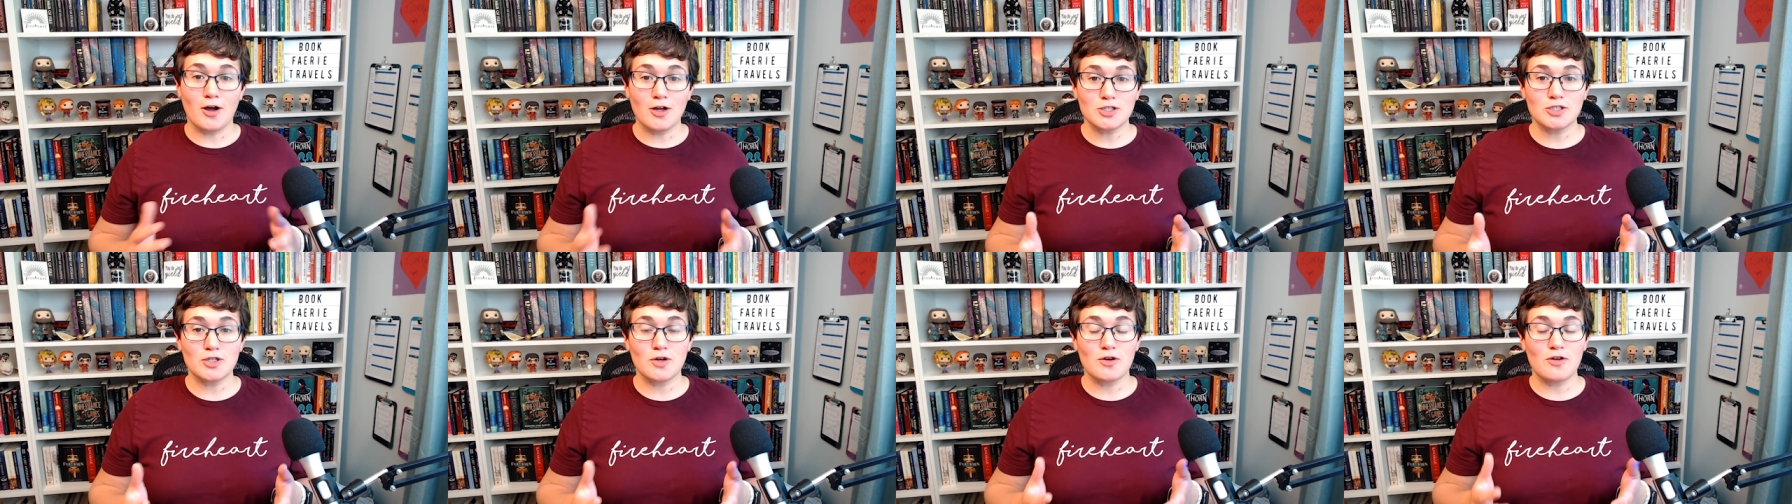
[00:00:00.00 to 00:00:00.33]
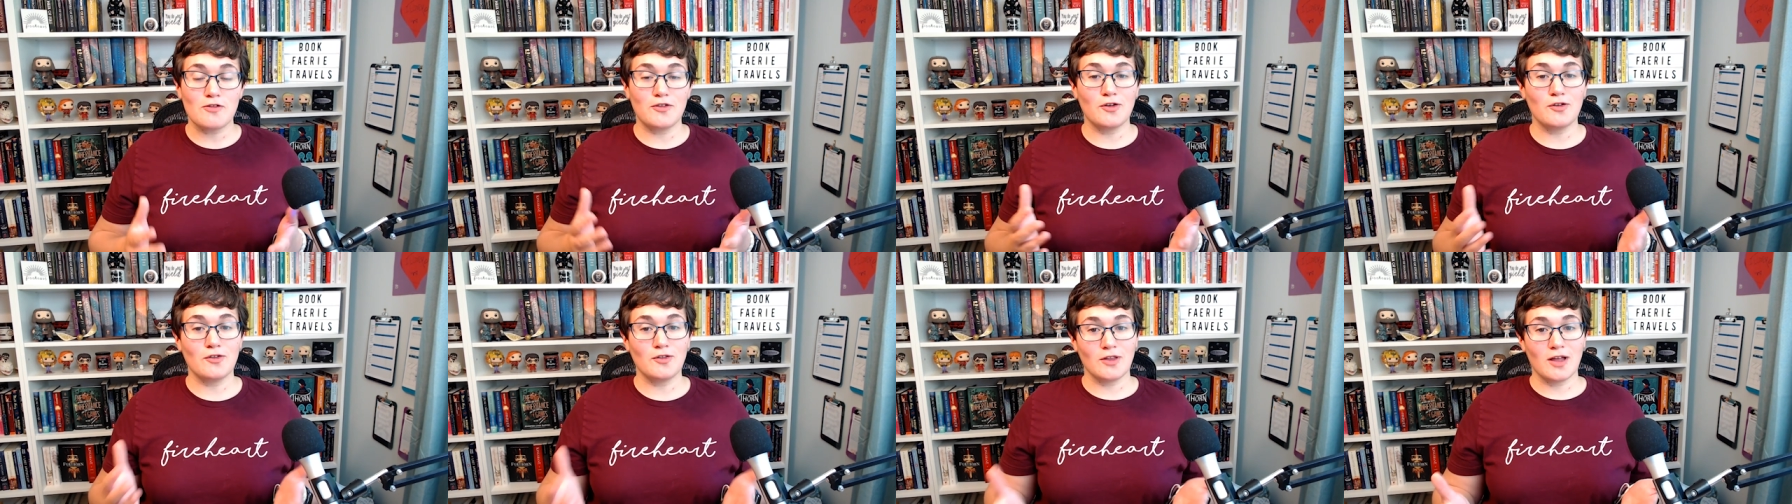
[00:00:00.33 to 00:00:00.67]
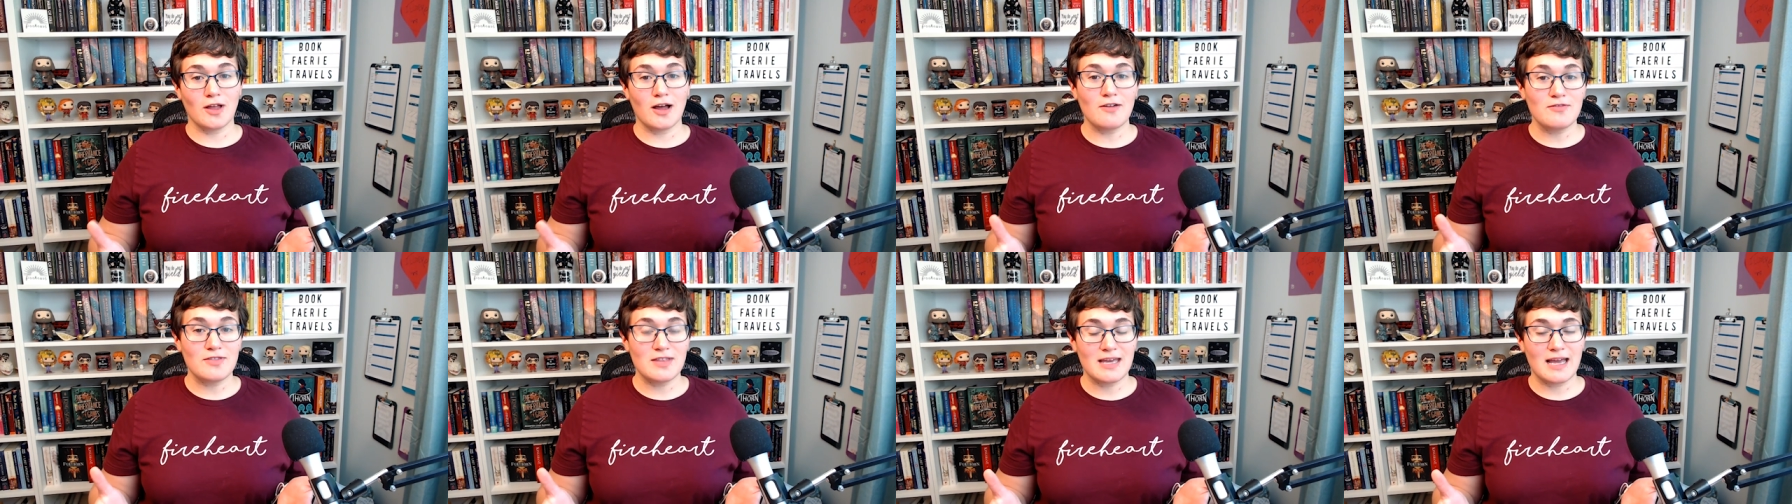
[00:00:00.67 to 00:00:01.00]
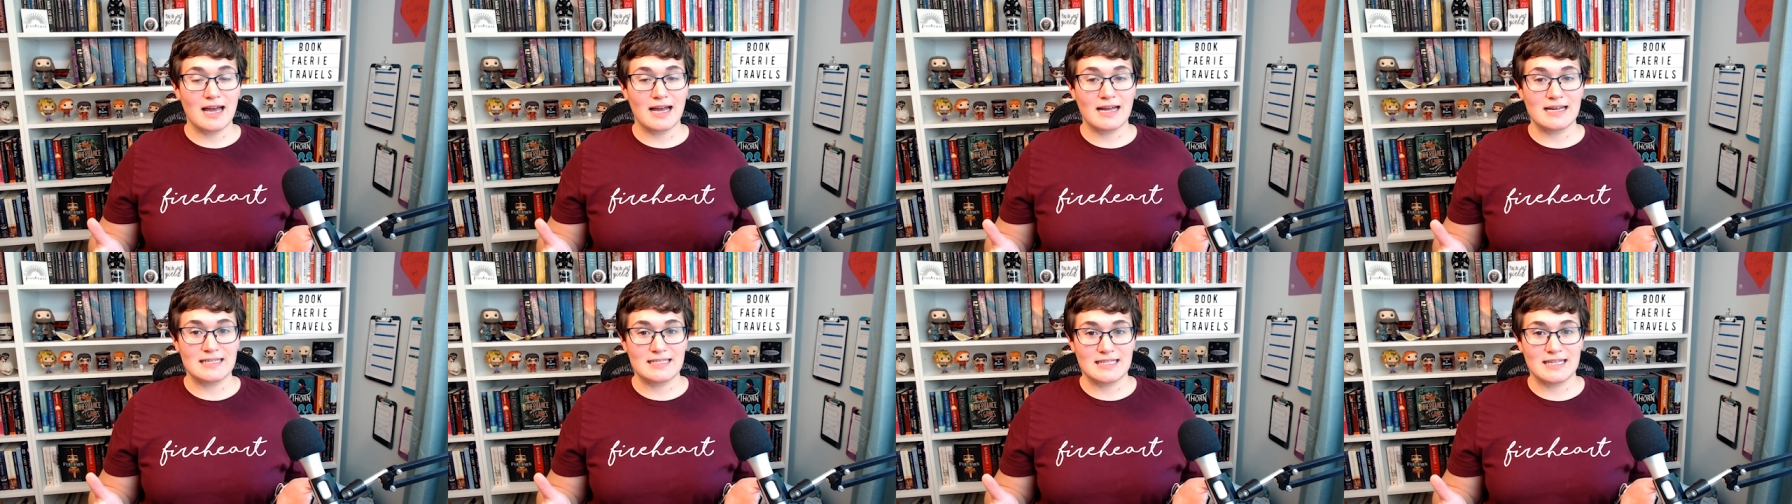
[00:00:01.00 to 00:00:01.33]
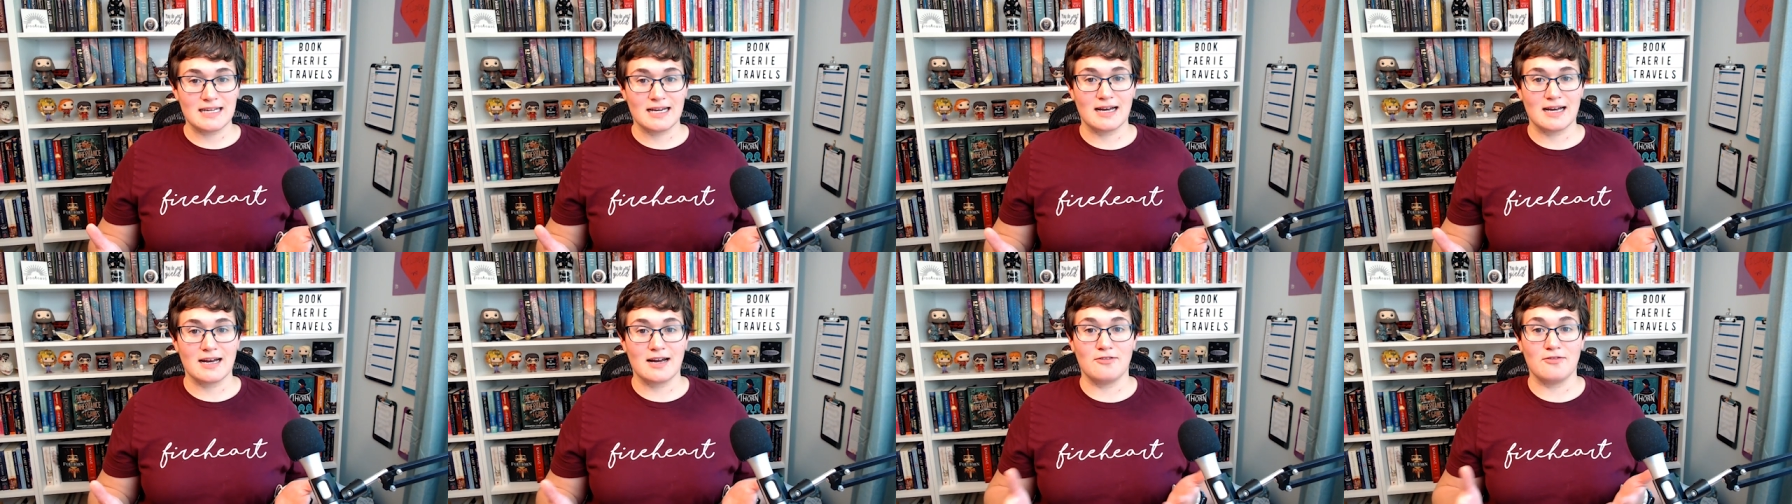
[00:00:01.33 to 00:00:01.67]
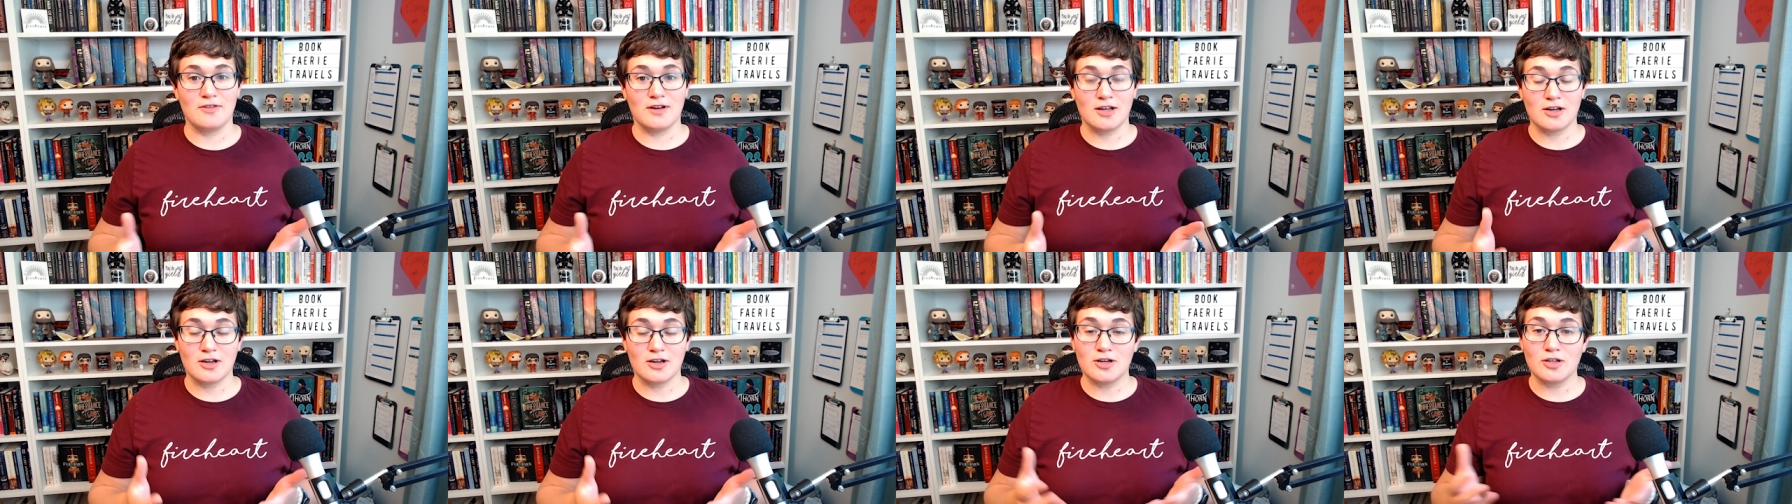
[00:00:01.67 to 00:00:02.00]
Also, if you love the idea
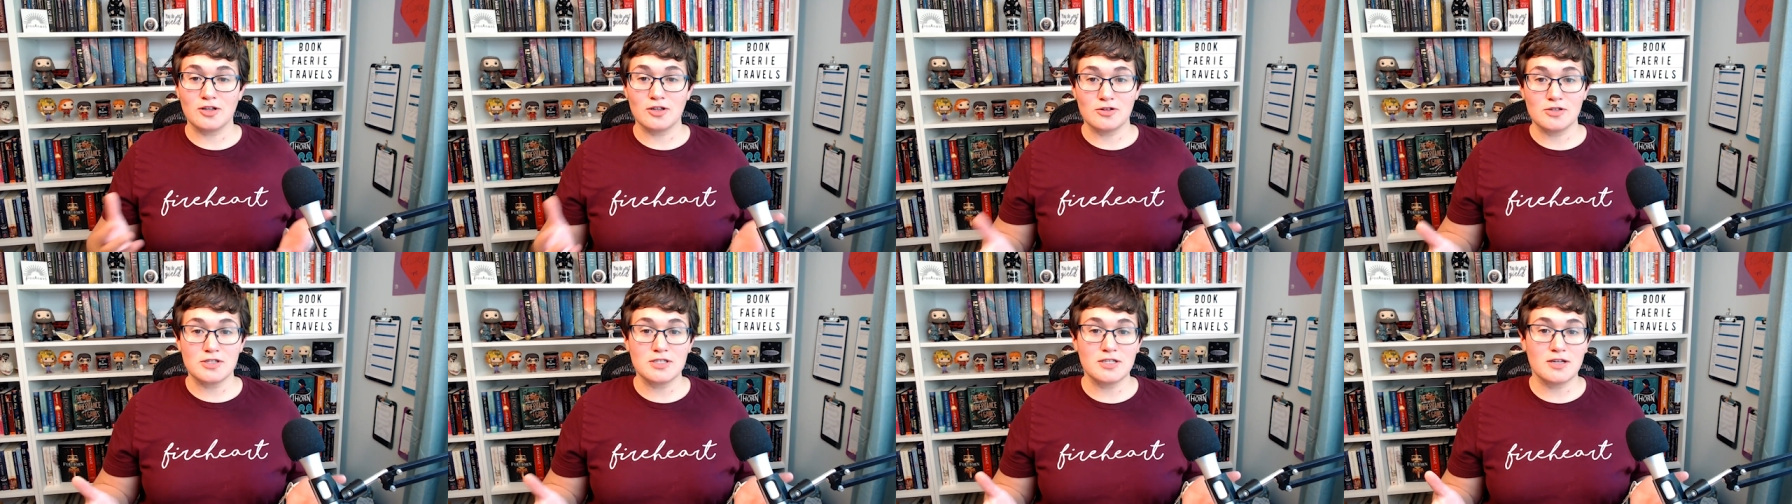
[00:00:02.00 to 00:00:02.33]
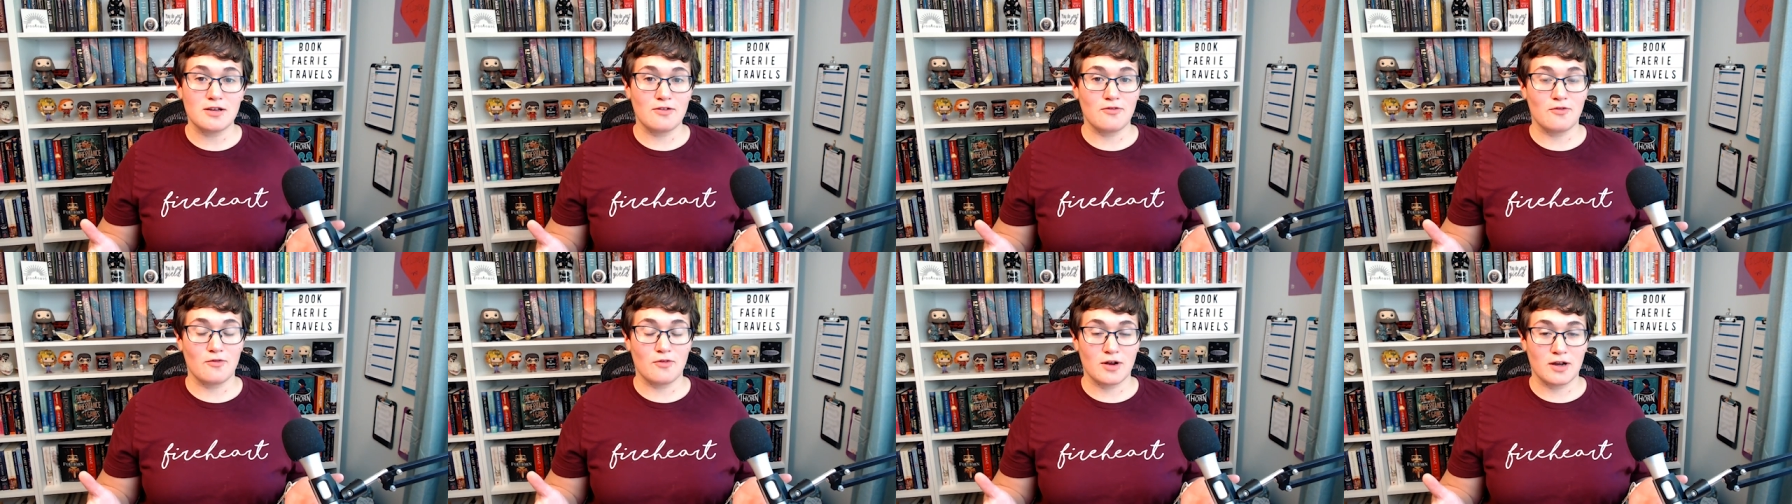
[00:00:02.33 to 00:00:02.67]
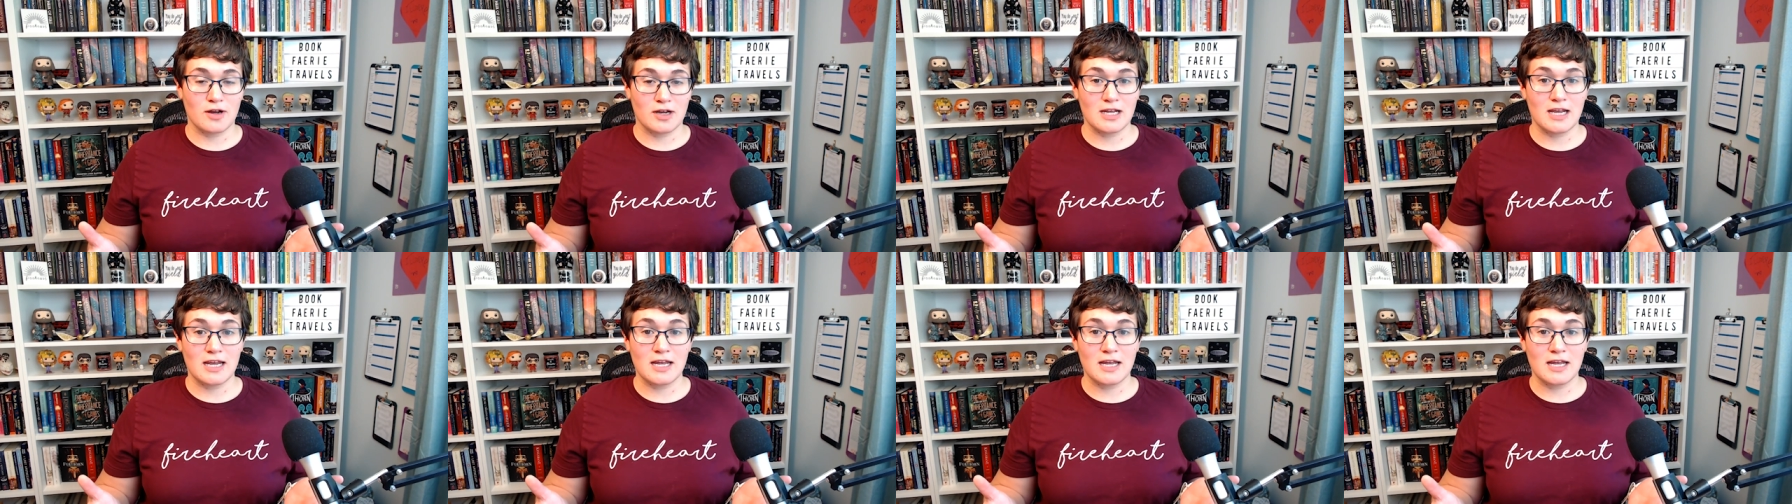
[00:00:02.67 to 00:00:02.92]
of an inclusive,